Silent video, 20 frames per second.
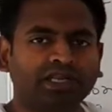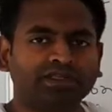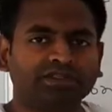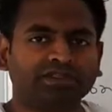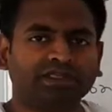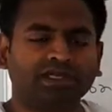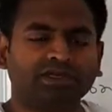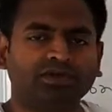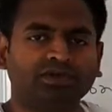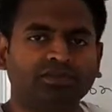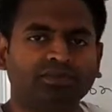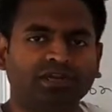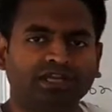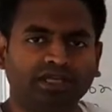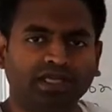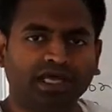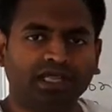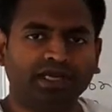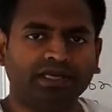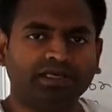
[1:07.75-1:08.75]
is said to be
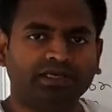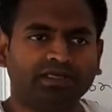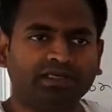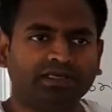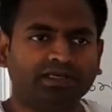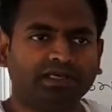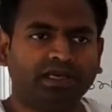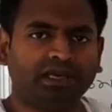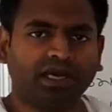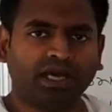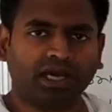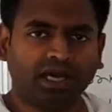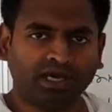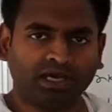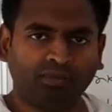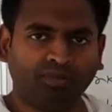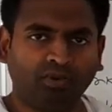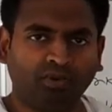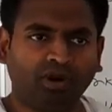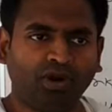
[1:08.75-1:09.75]
done on
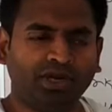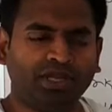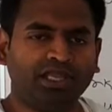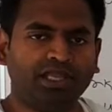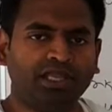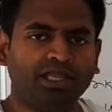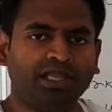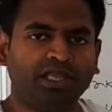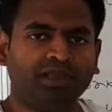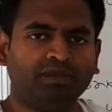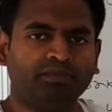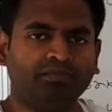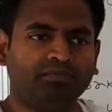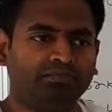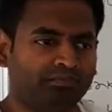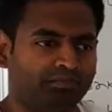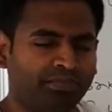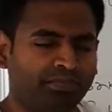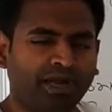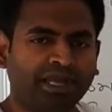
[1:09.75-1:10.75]
a body
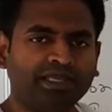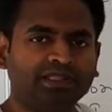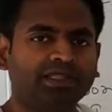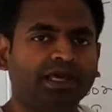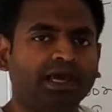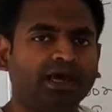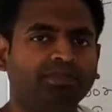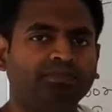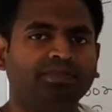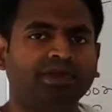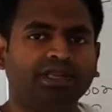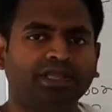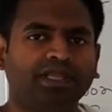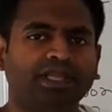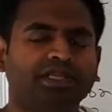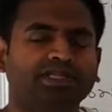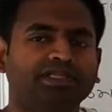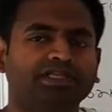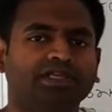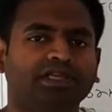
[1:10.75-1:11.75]
by the
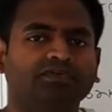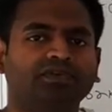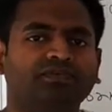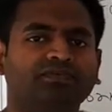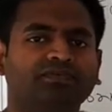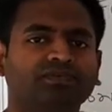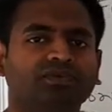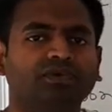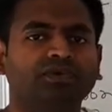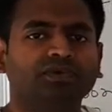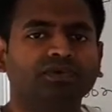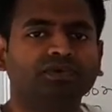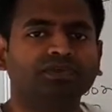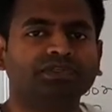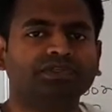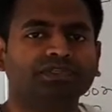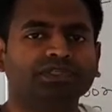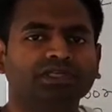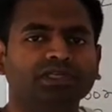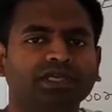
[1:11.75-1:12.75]
application of the
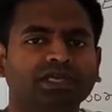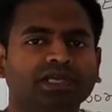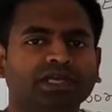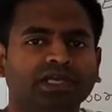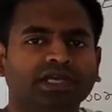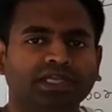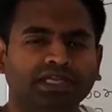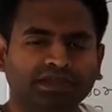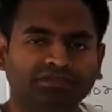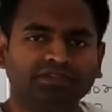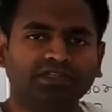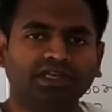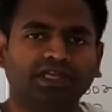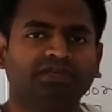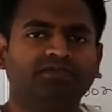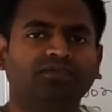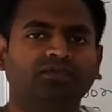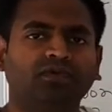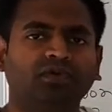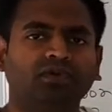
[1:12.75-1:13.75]
force if
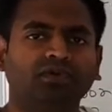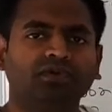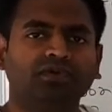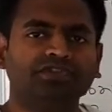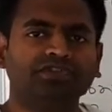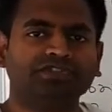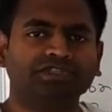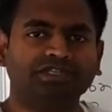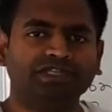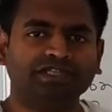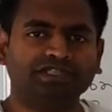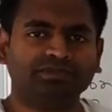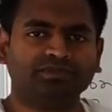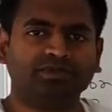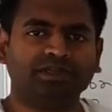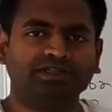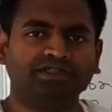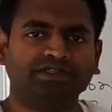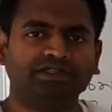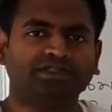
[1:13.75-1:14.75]
that force
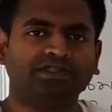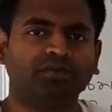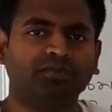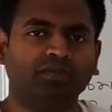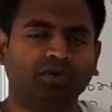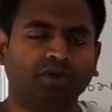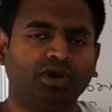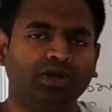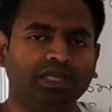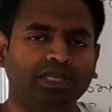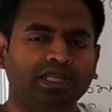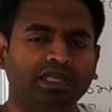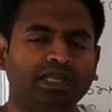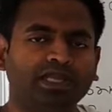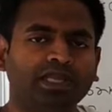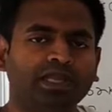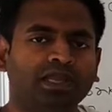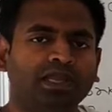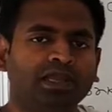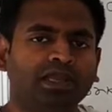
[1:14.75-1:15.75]
displaces the
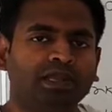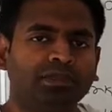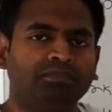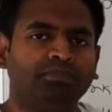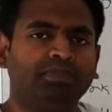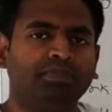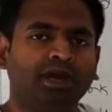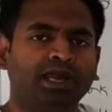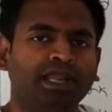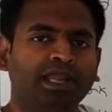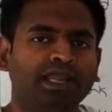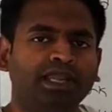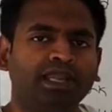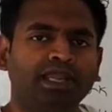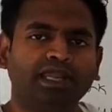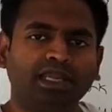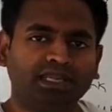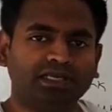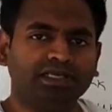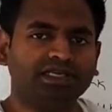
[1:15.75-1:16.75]
body by
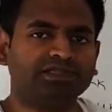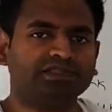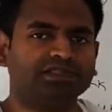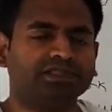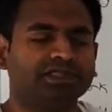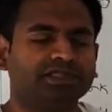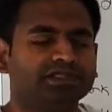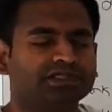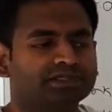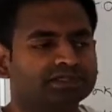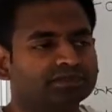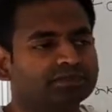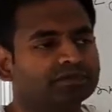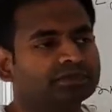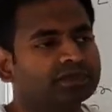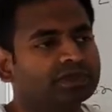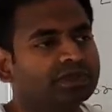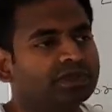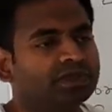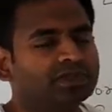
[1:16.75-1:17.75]
a distance.
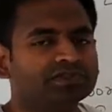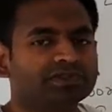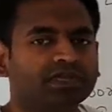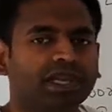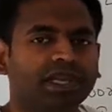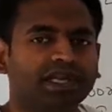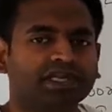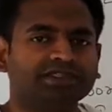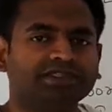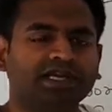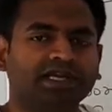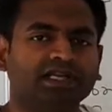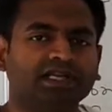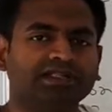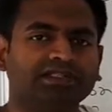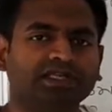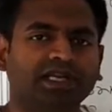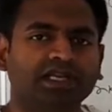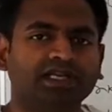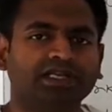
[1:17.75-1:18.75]
So let us
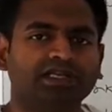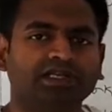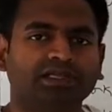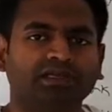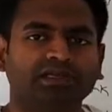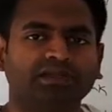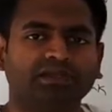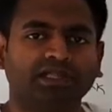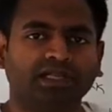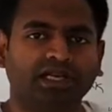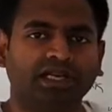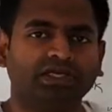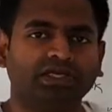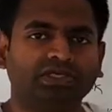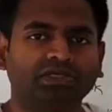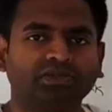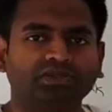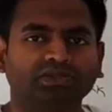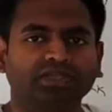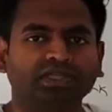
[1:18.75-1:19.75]
understand here. There
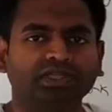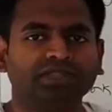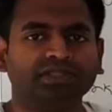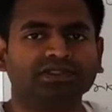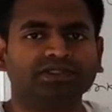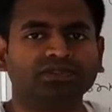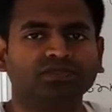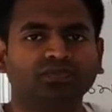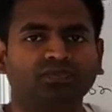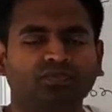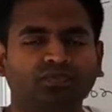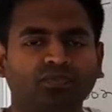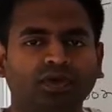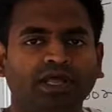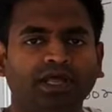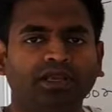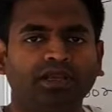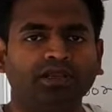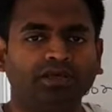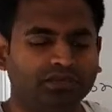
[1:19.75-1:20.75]
are two things.
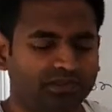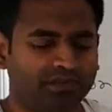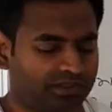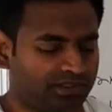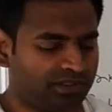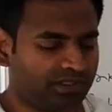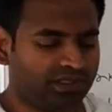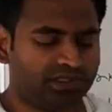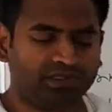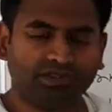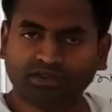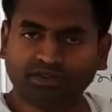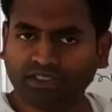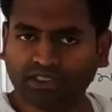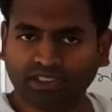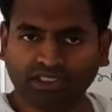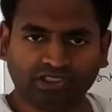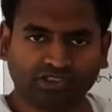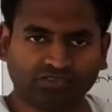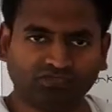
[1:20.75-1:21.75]
One,
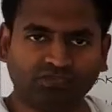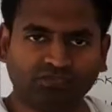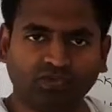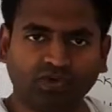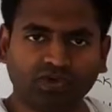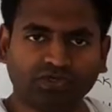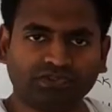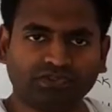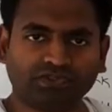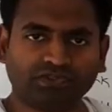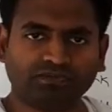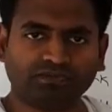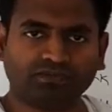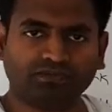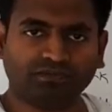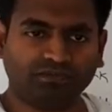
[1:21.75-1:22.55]
there is force